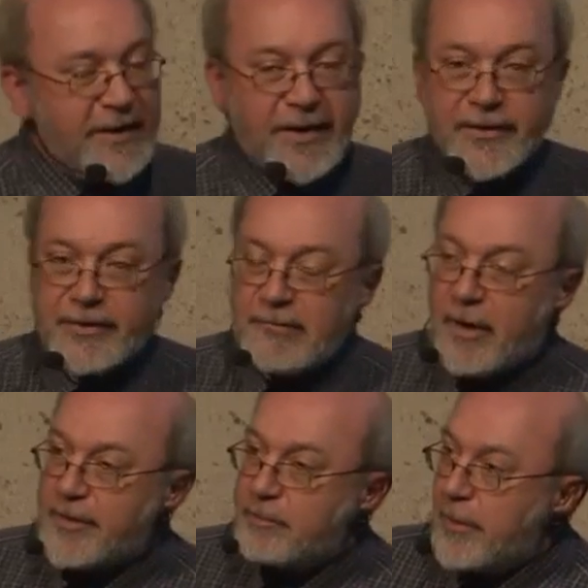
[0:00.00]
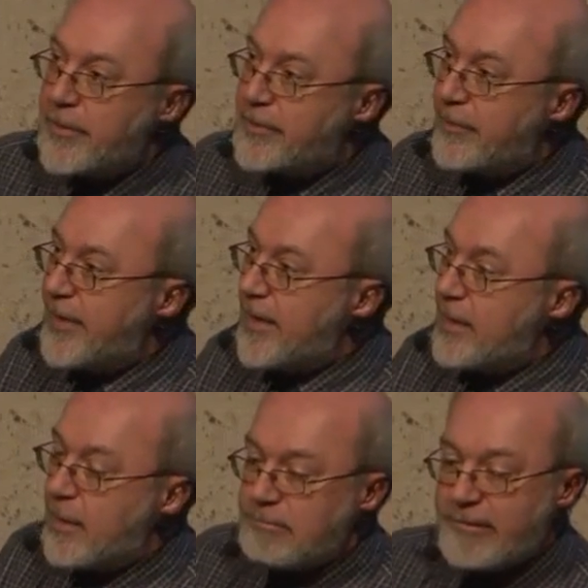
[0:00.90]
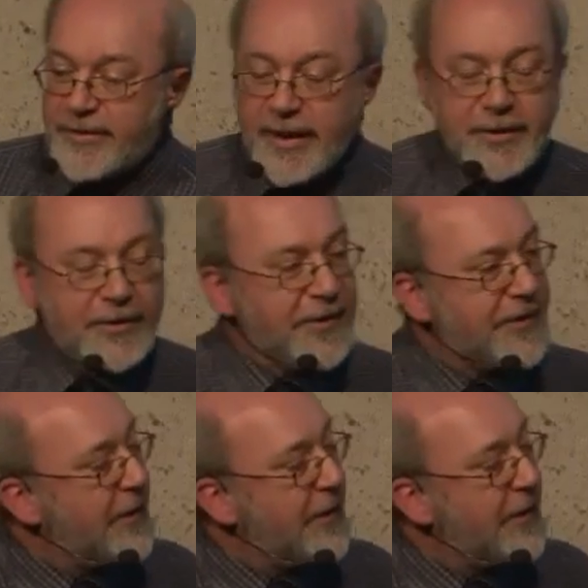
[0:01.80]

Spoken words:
reconstruct most of the procedures